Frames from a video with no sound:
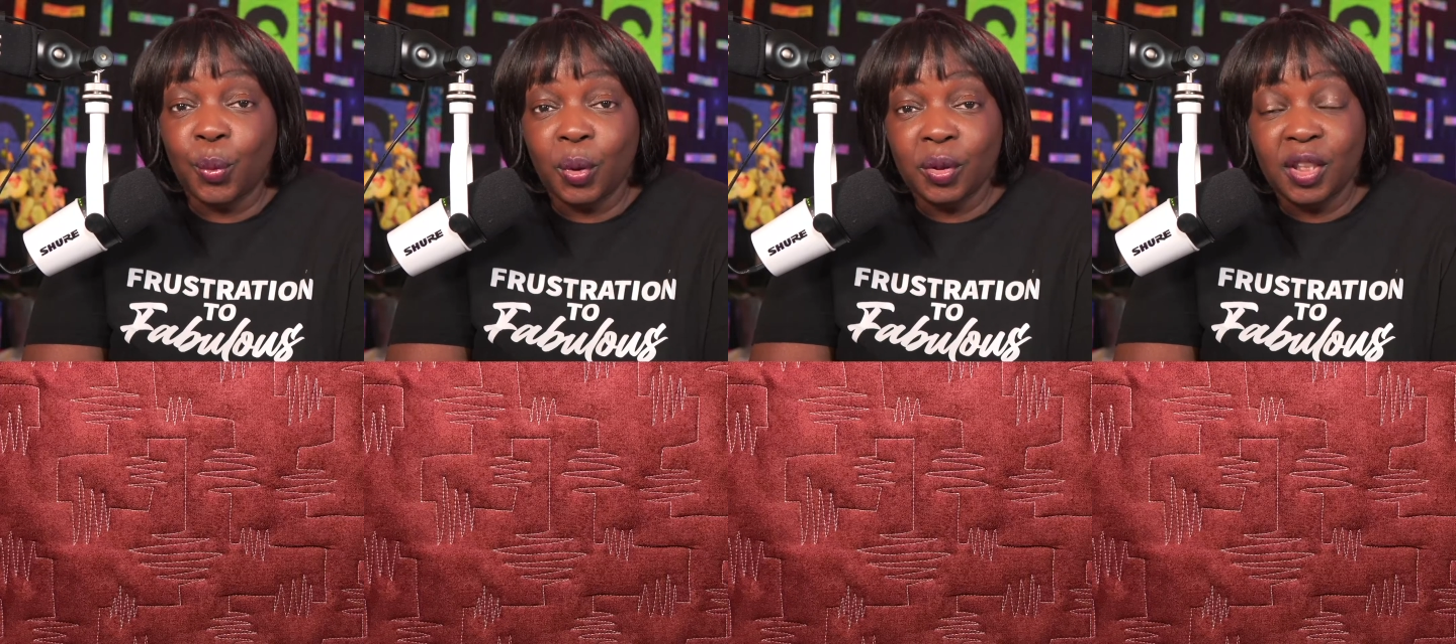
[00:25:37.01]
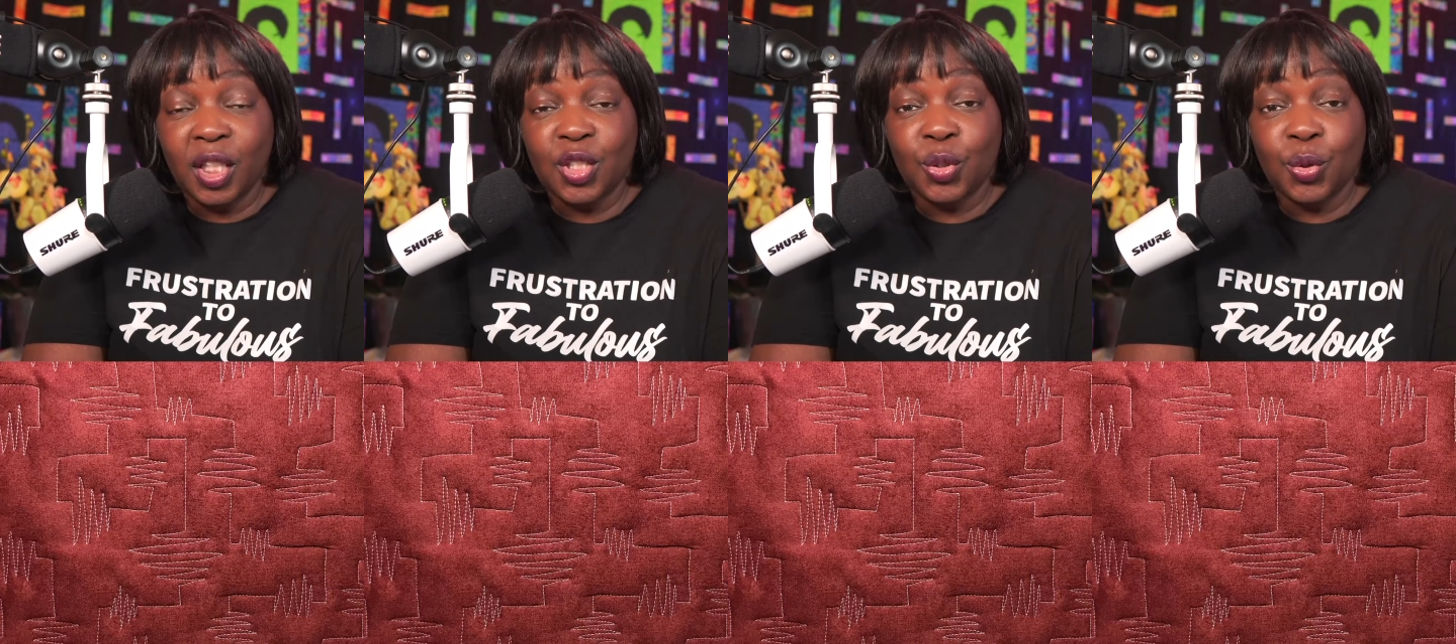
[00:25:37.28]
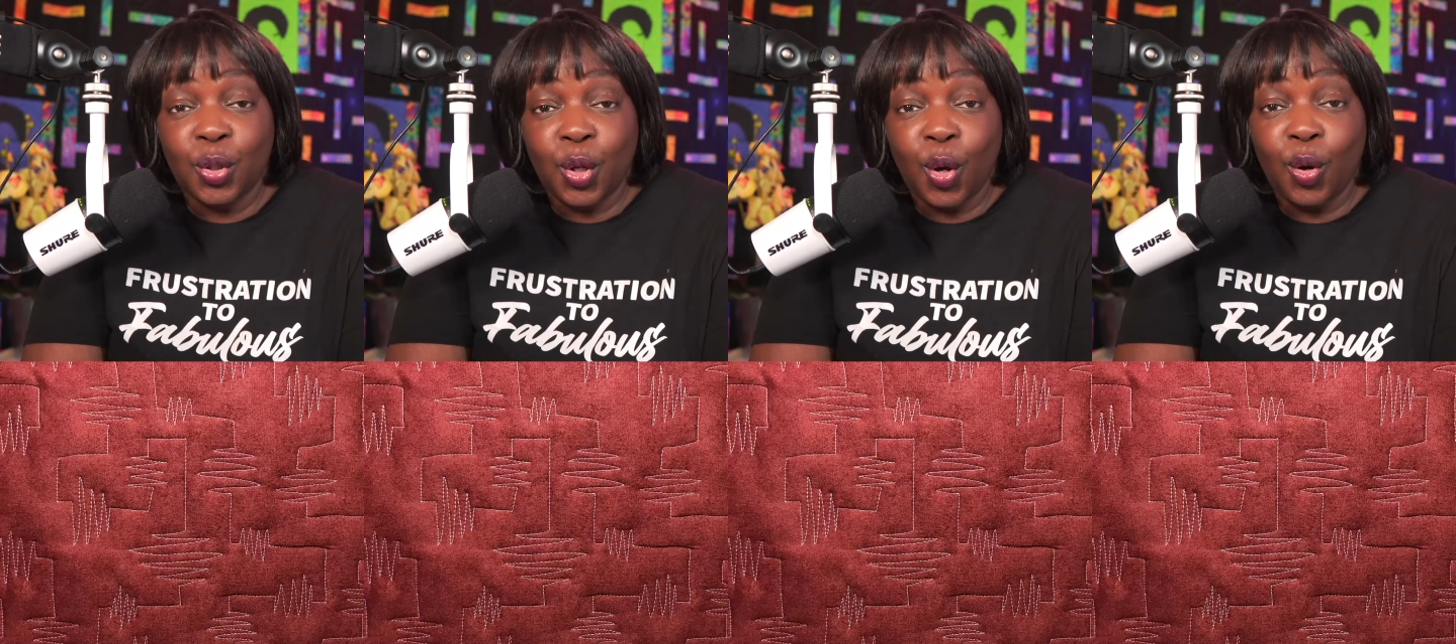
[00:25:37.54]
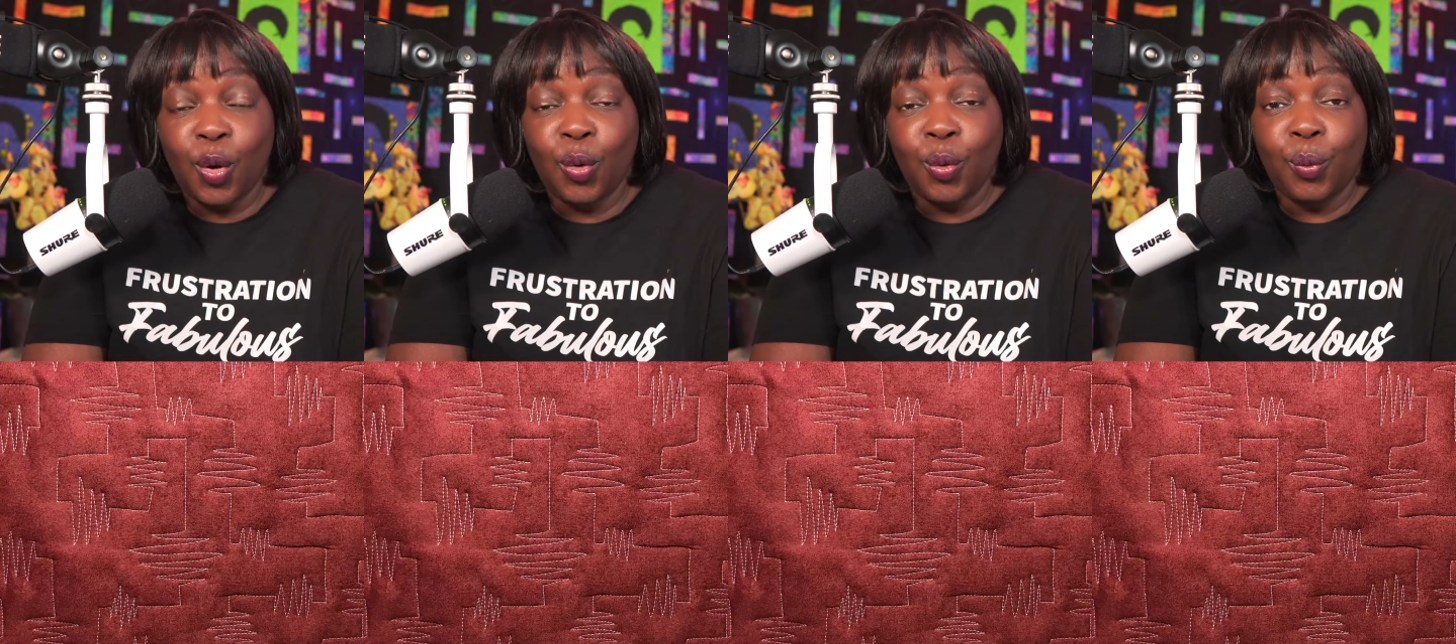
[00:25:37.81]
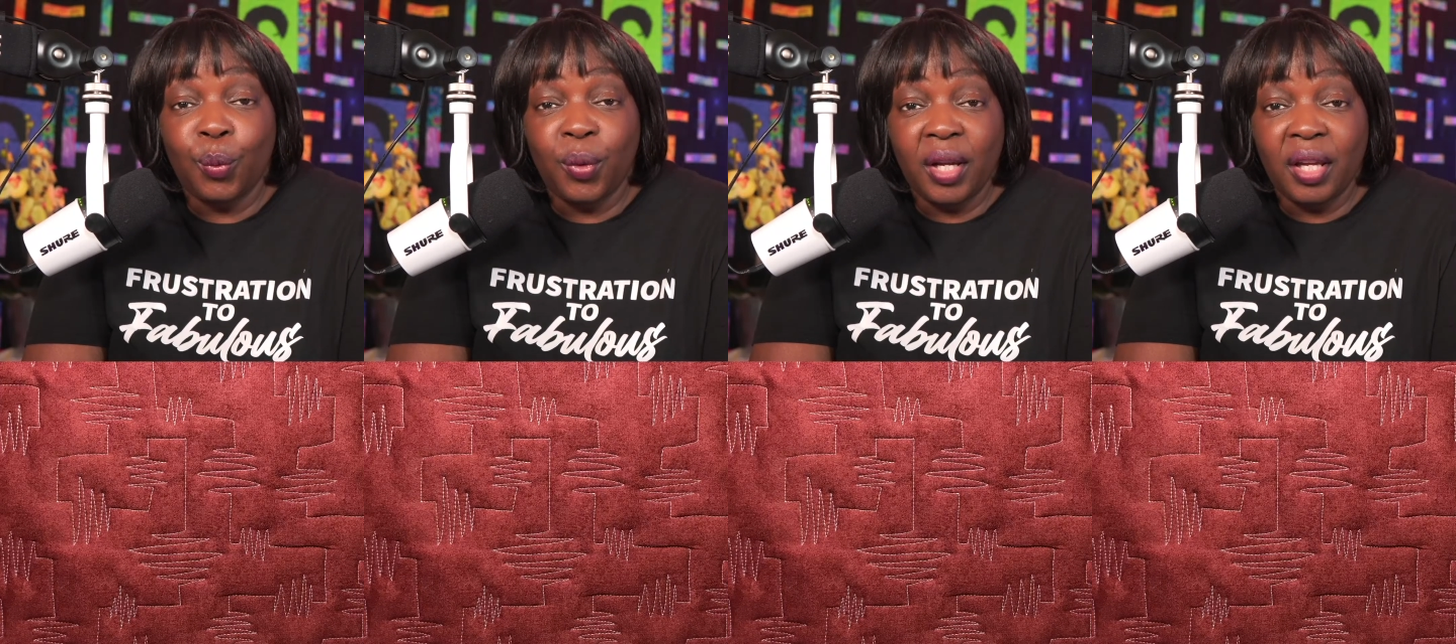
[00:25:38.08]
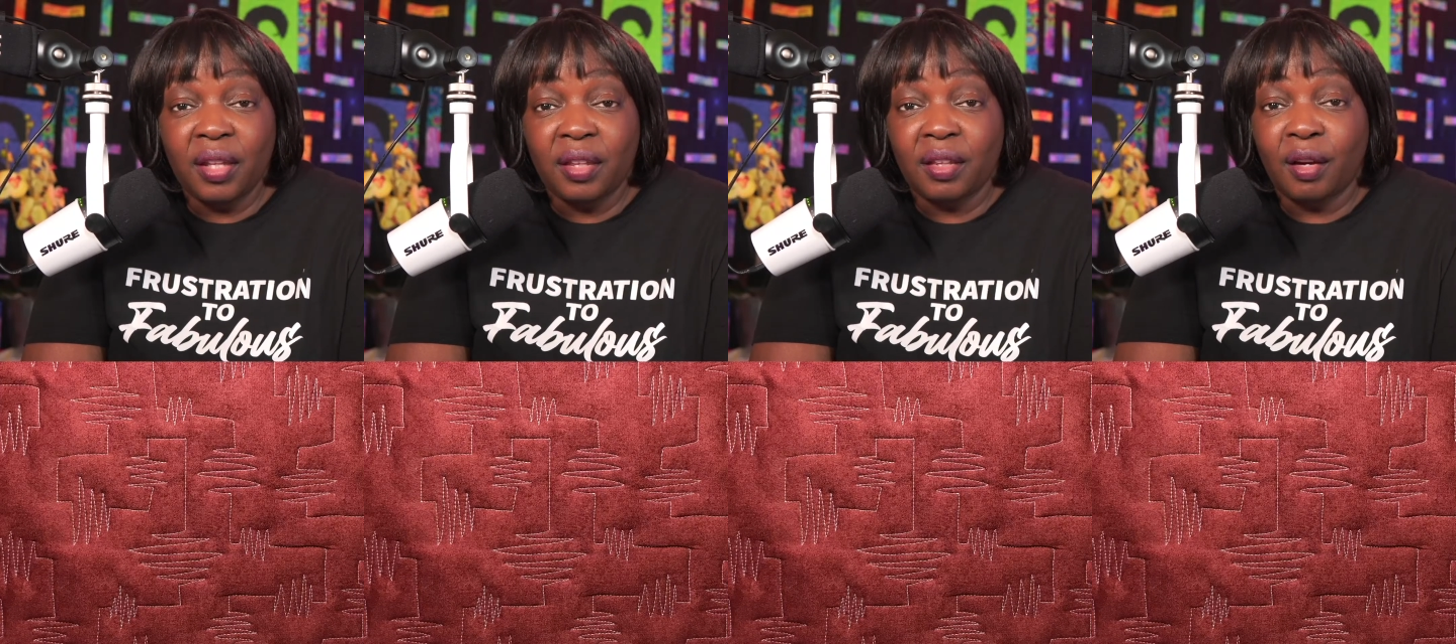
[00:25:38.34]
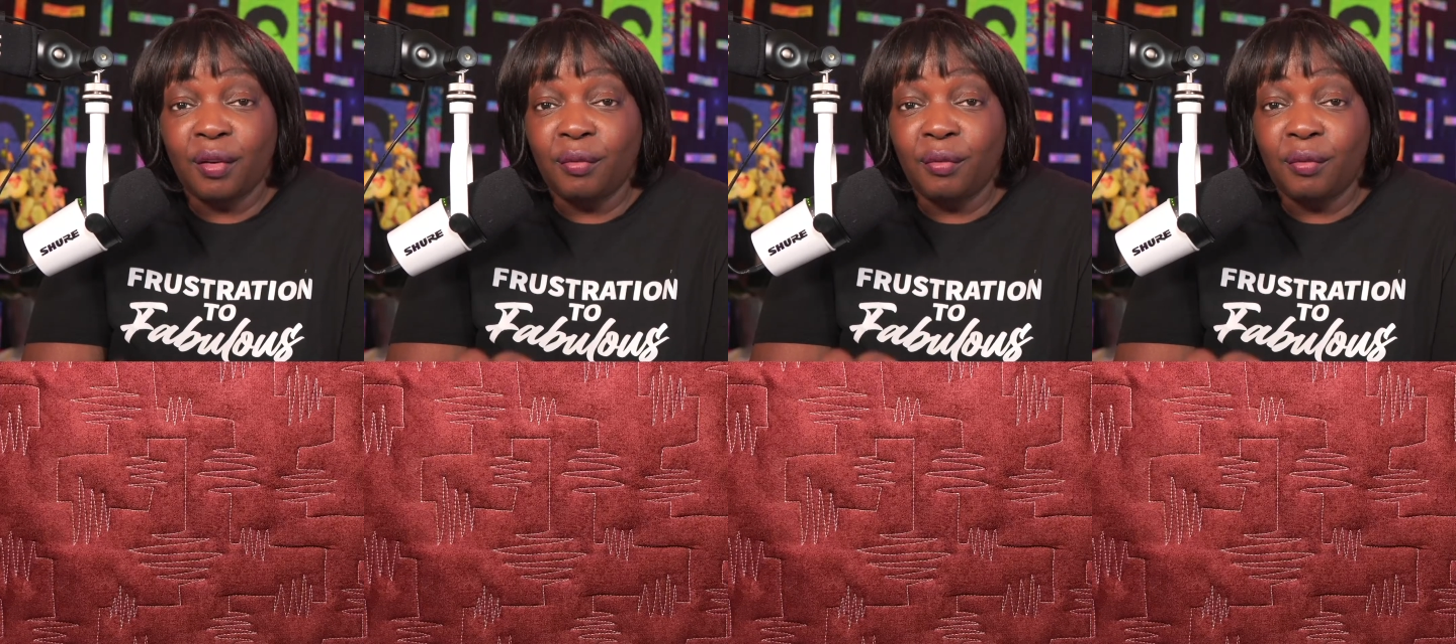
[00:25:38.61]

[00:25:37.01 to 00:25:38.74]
Quilt-as-you-go with